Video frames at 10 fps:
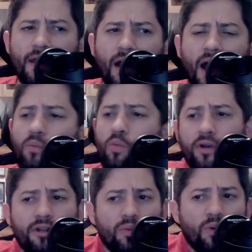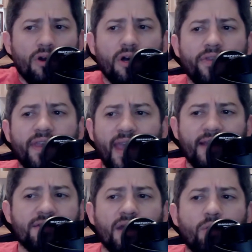I'm wondering where all the
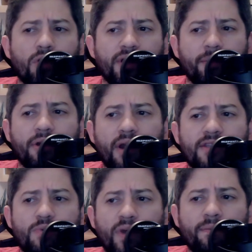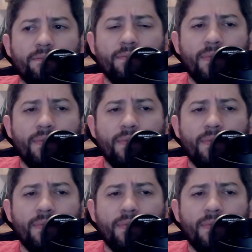anti-war Democrats went.